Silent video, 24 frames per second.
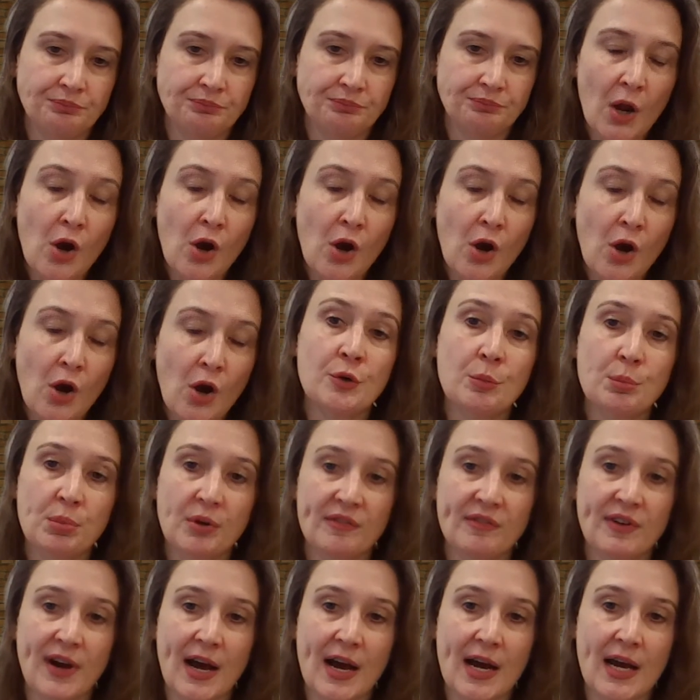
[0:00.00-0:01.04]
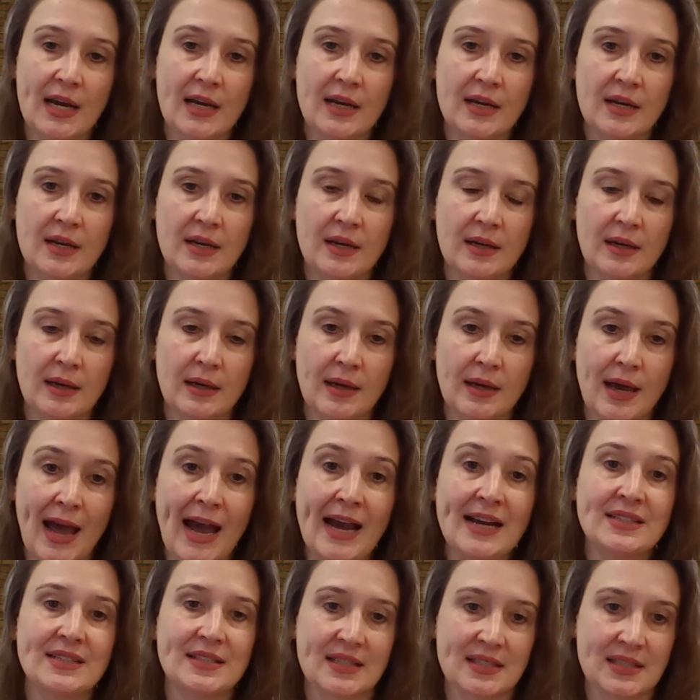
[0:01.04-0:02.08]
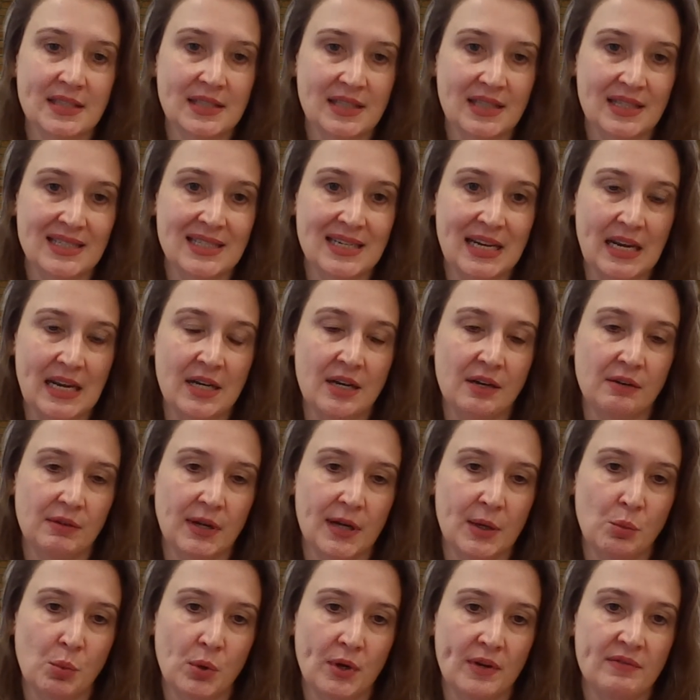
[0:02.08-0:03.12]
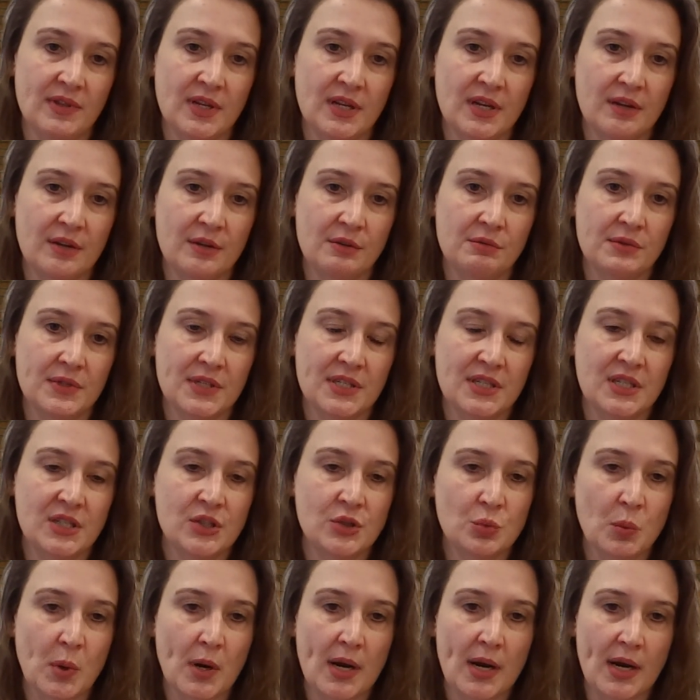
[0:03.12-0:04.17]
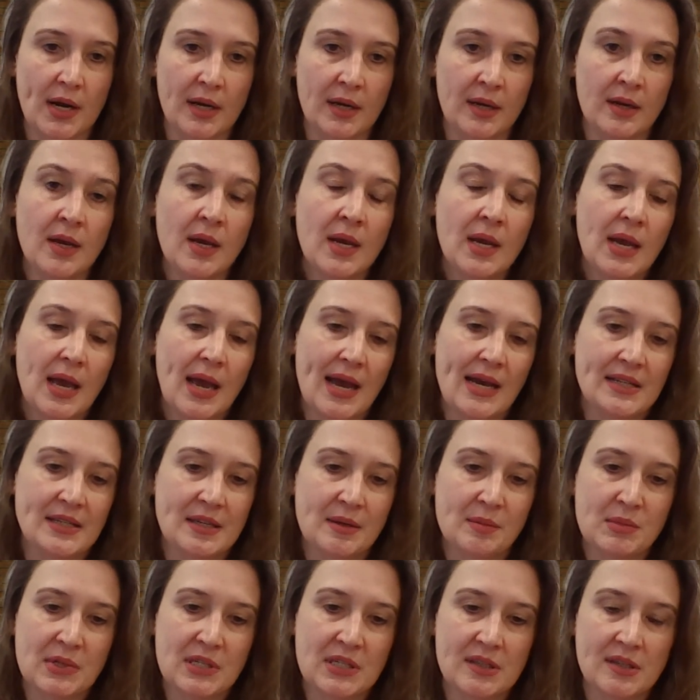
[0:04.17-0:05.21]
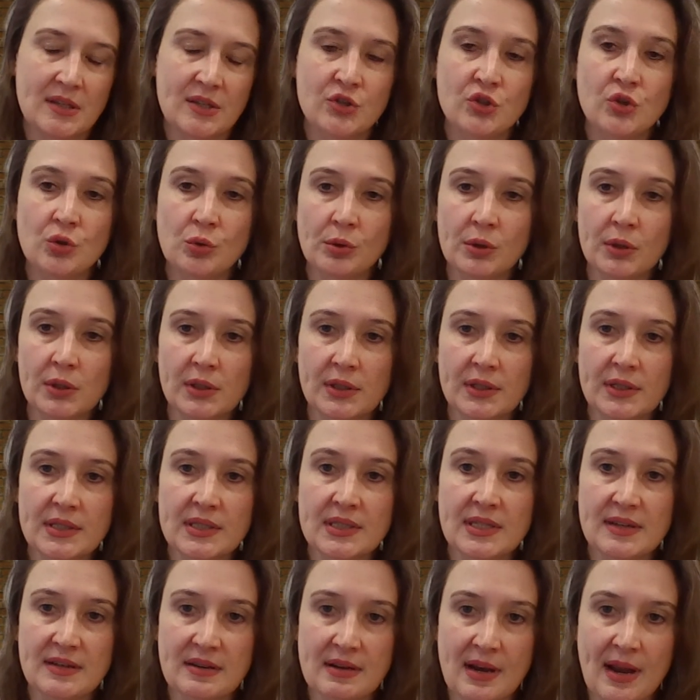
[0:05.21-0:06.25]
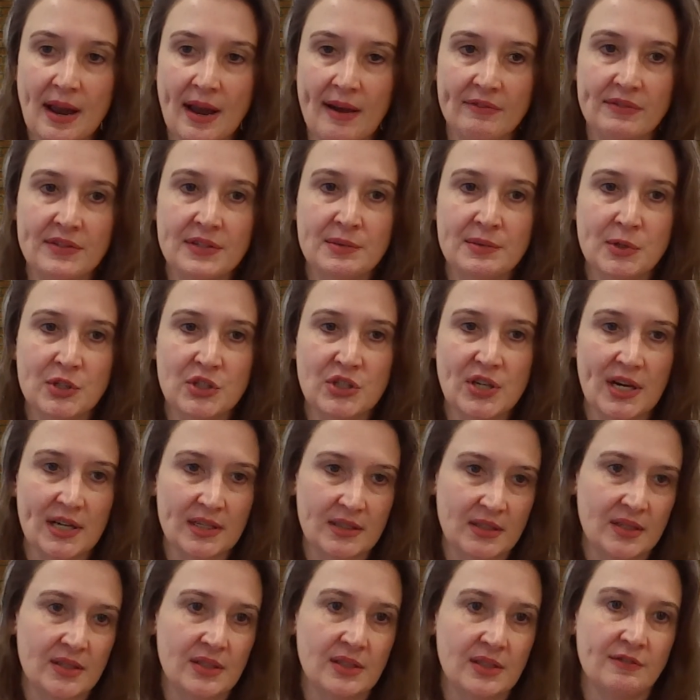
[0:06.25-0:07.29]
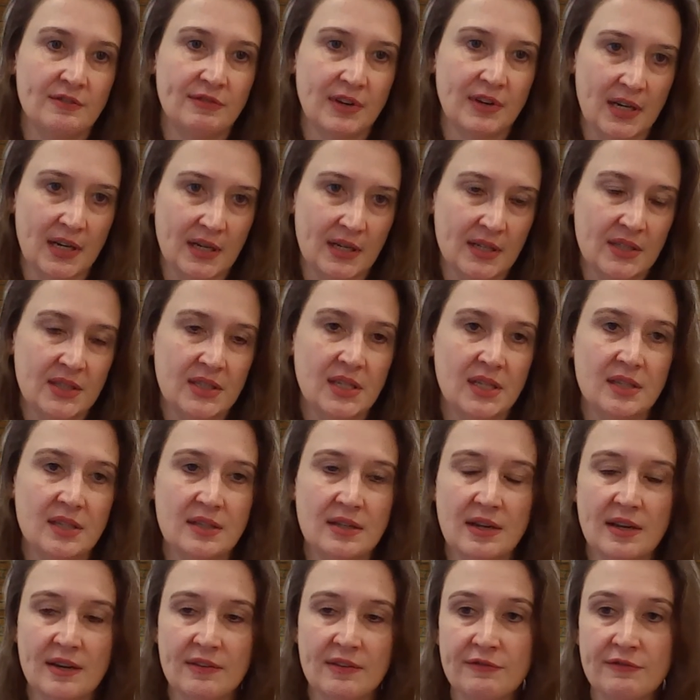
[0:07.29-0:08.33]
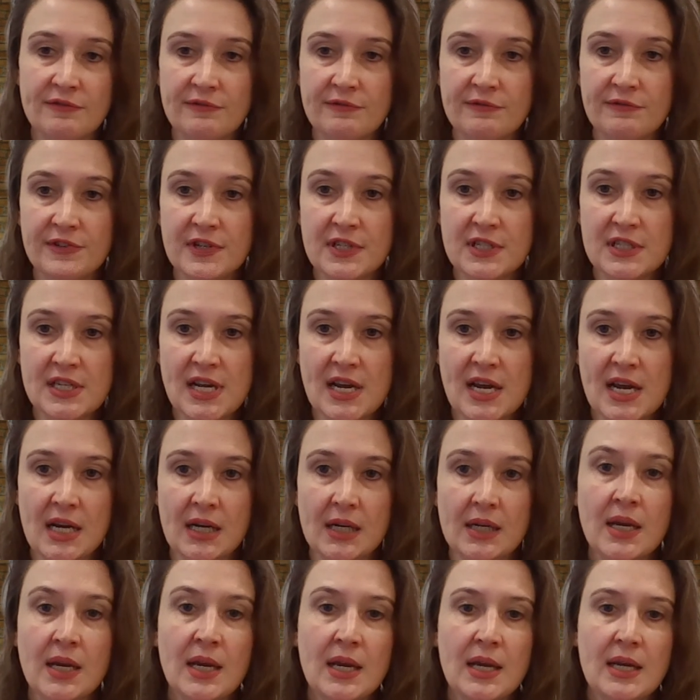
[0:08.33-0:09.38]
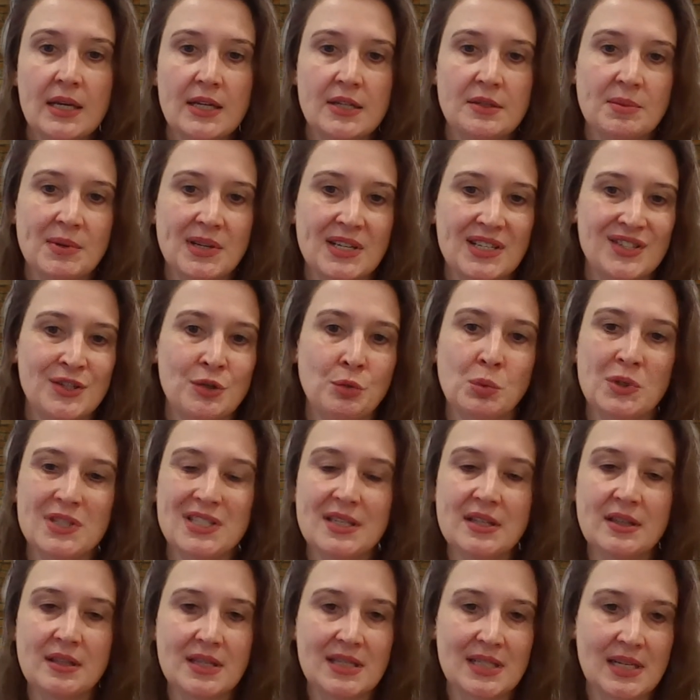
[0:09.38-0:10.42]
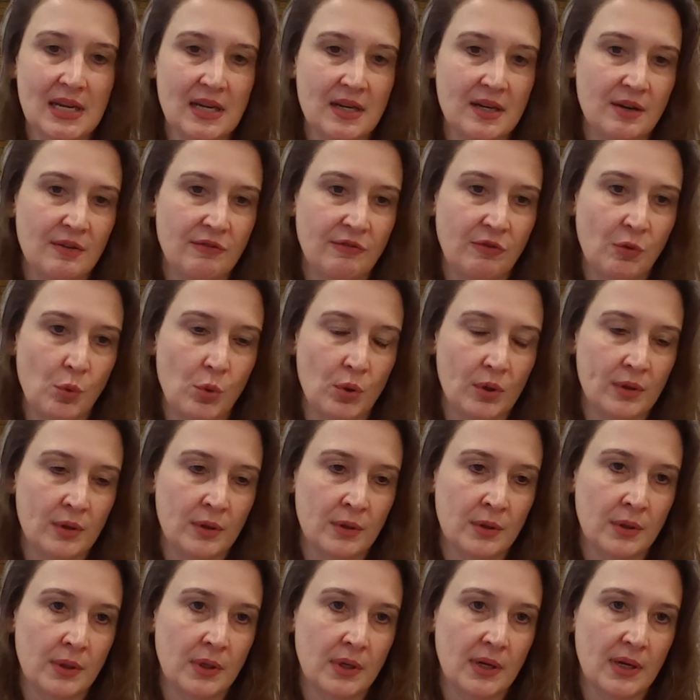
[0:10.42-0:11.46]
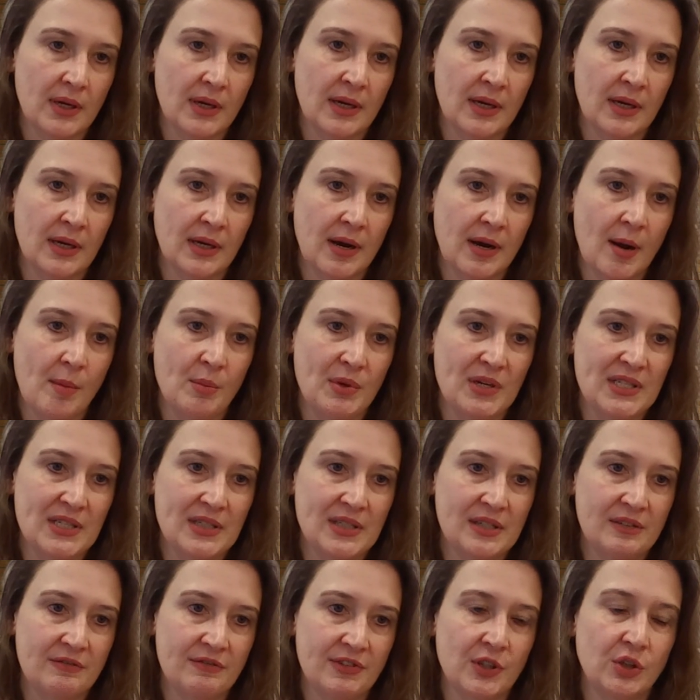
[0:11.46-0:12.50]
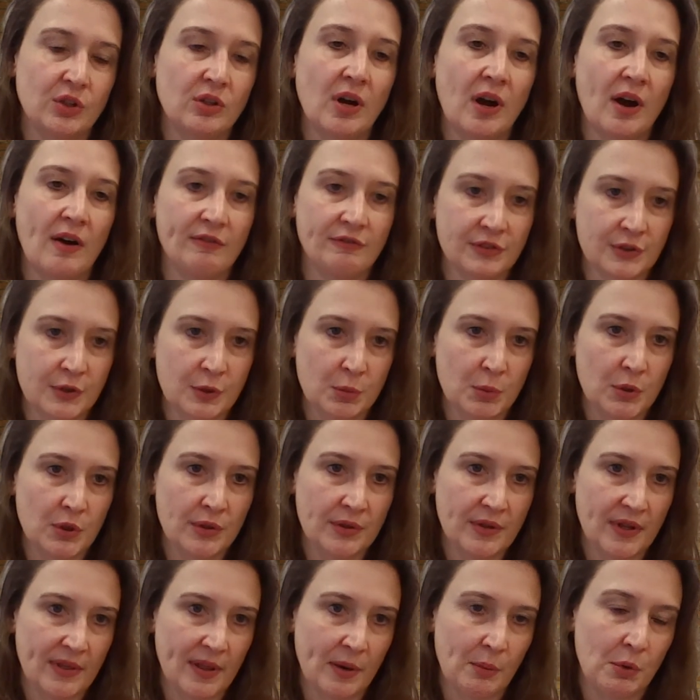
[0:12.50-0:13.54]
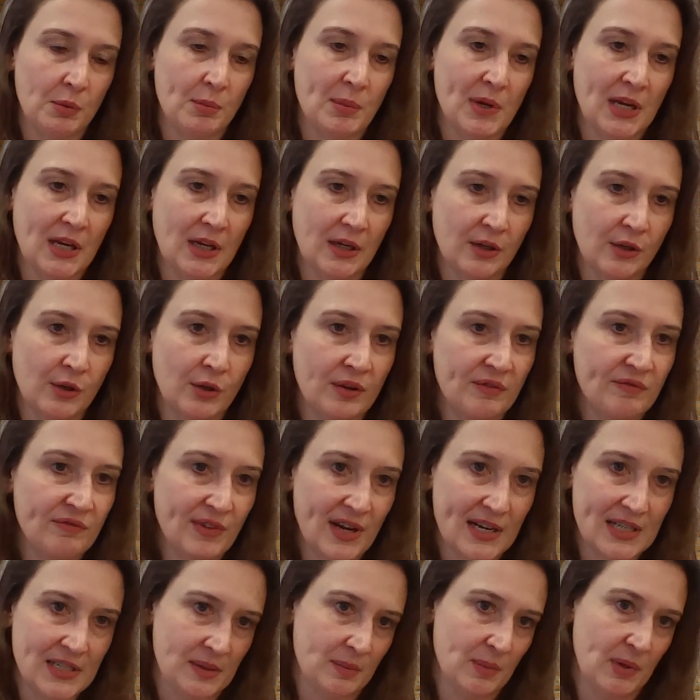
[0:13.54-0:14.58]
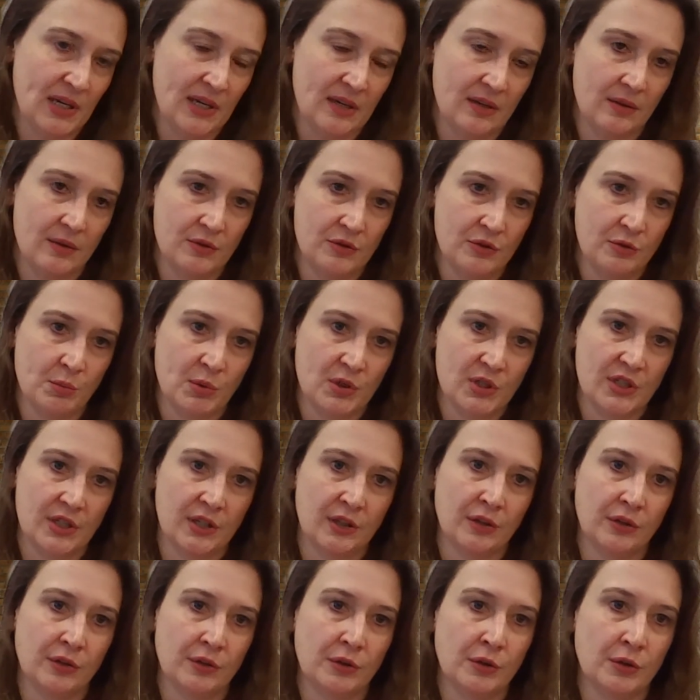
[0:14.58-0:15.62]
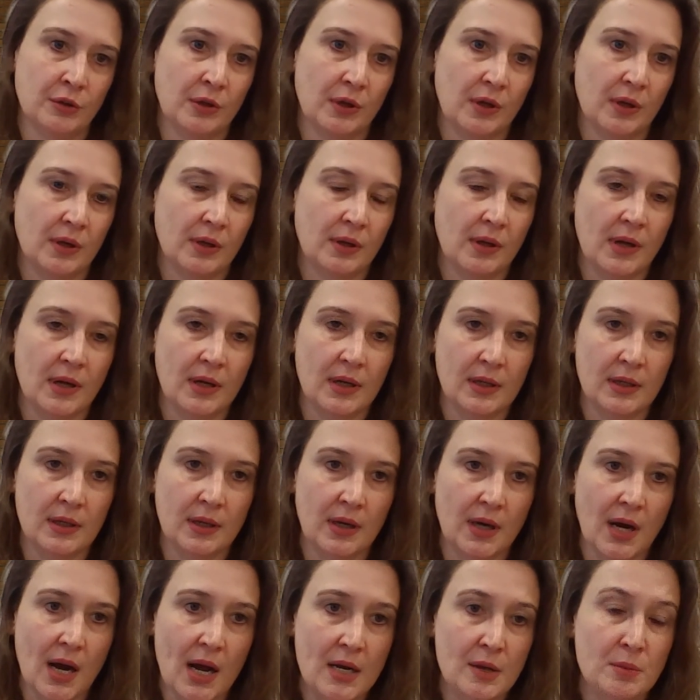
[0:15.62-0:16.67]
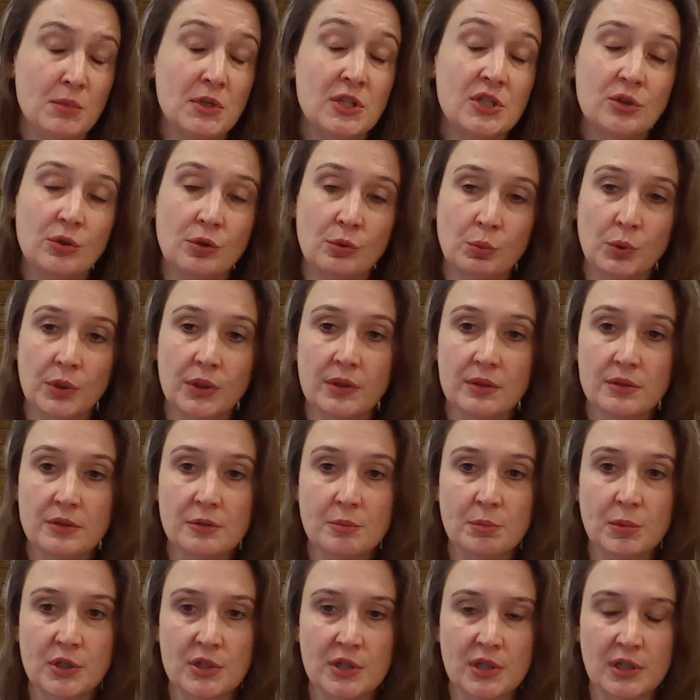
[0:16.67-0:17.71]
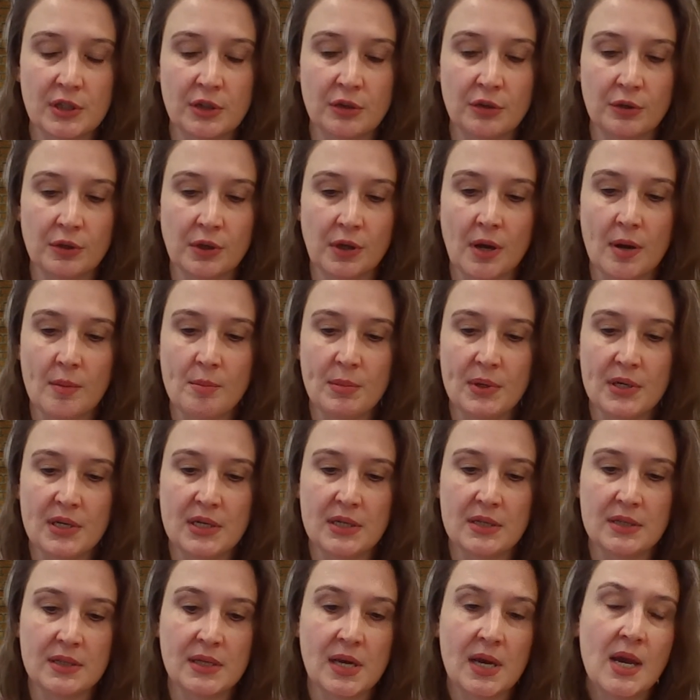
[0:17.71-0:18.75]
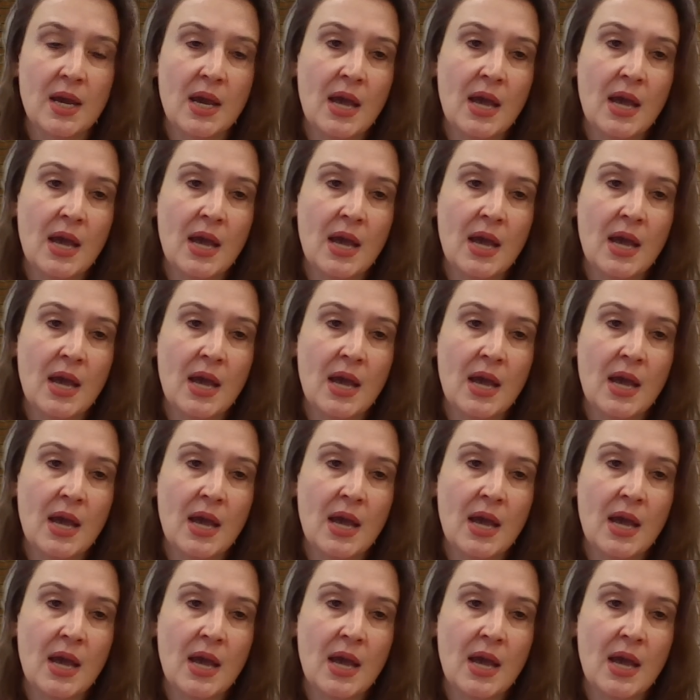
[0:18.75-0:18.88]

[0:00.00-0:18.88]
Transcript: also provide access to the data, right? One of the other reasons why SMEs historically didn't have as much access to finance and fintech is because there wasn't the data for companies to feel comfortable that they were making a good investment in those particular economies or with those particular companies.